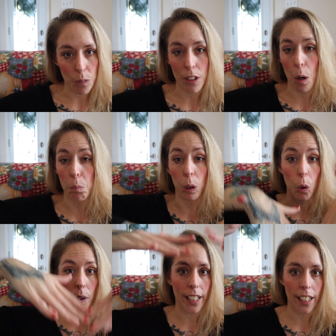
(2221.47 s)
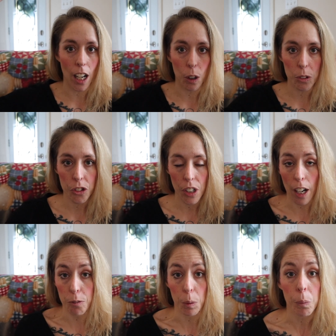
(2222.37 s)
without blowing it out
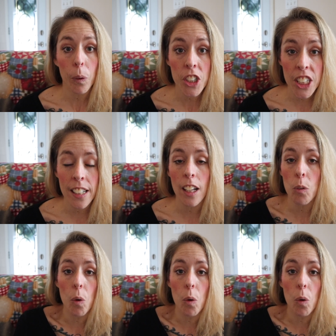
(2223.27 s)
of proportion and